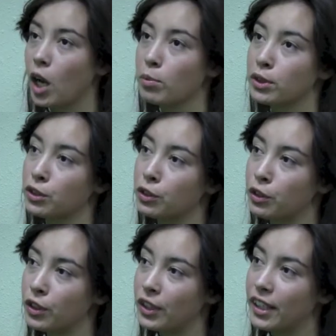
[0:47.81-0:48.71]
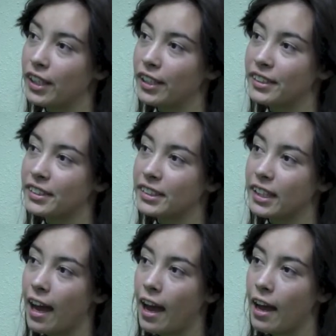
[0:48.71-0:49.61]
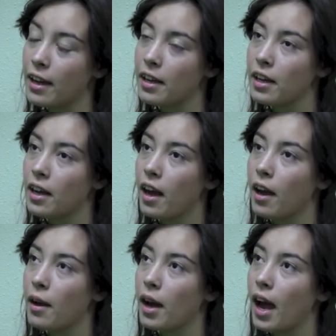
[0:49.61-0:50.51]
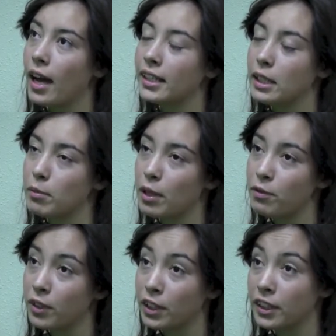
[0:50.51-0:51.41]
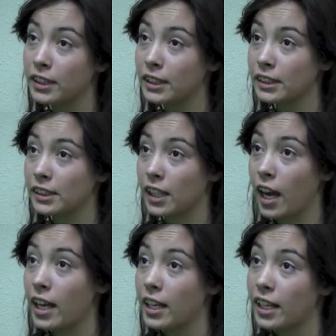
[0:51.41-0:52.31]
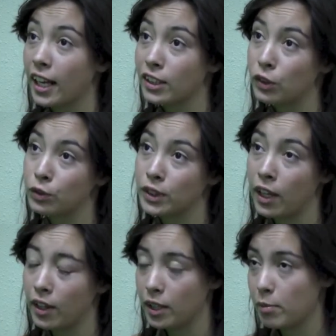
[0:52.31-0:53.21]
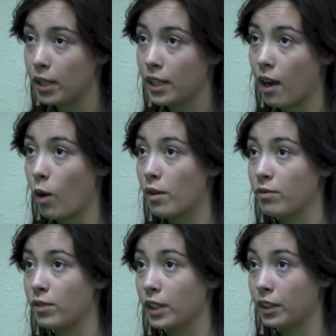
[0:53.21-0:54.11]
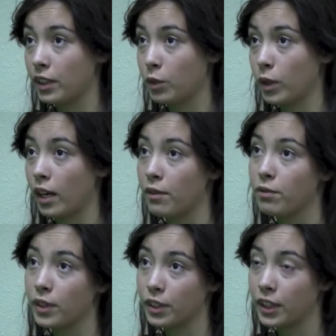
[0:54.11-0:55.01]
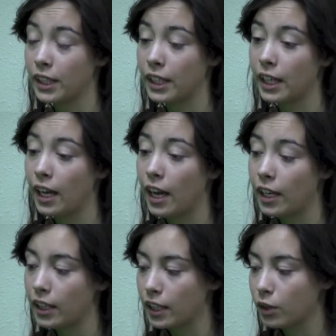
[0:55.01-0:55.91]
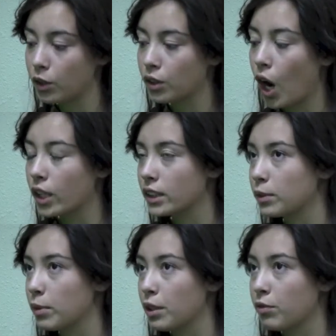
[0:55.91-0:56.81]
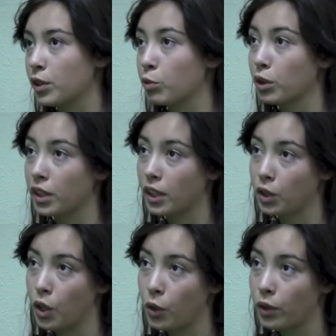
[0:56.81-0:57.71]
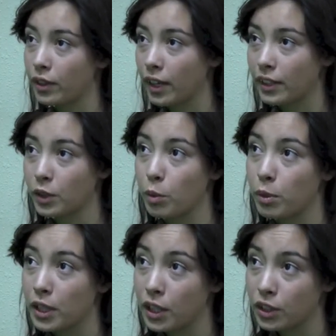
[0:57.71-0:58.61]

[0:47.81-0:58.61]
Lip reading: obstacle is that I keep my feelings inside and I don't tell anybody how I'm feeling when I'm feeling it, and it causes me to feel really alone and like nobody